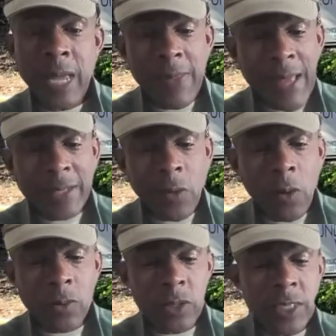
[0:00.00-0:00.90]
And that's
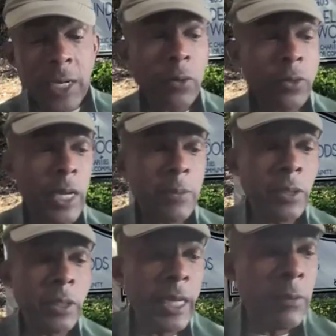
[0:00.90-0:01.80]
called
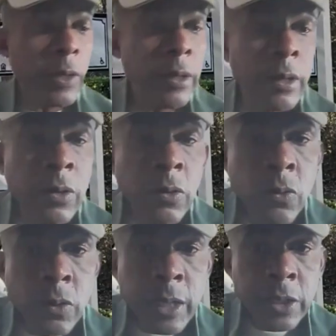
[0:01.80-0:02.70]
Stereotypes. And again, we
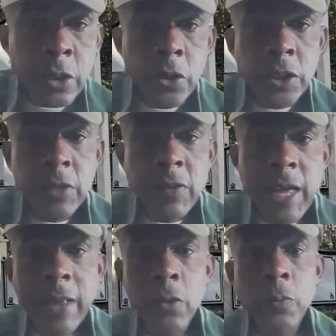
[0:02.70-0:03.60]
get the courtesy of
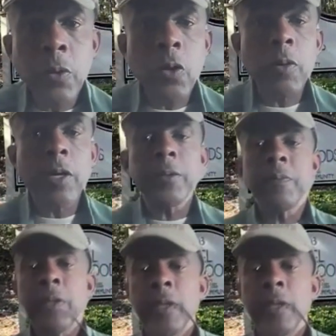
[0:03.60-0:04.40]
that through Poem Hunter.